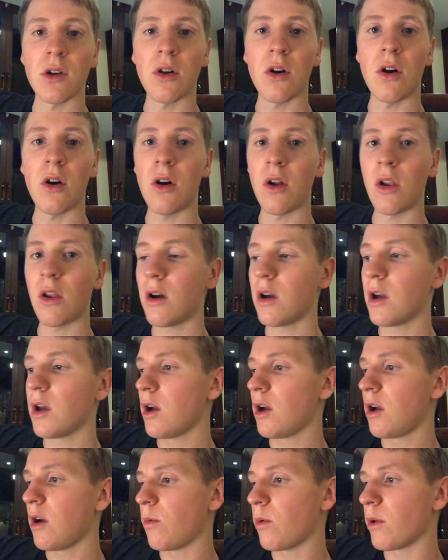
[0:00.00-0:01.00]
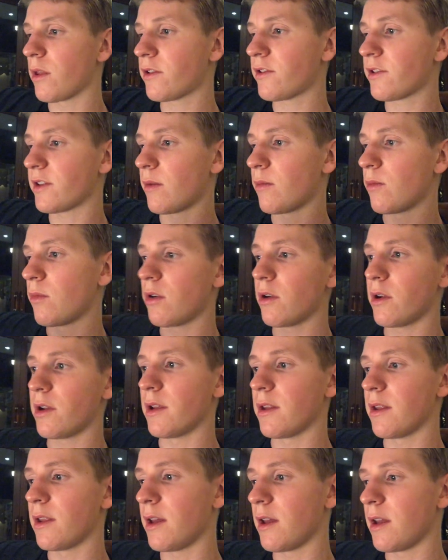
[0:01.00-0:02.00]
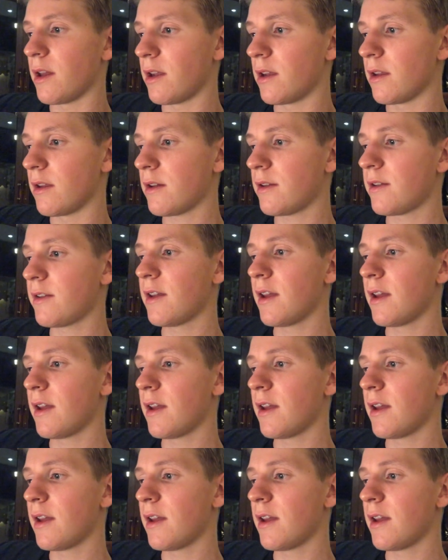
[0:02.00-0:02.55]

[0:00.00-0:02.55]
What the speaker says: call with someone. And then,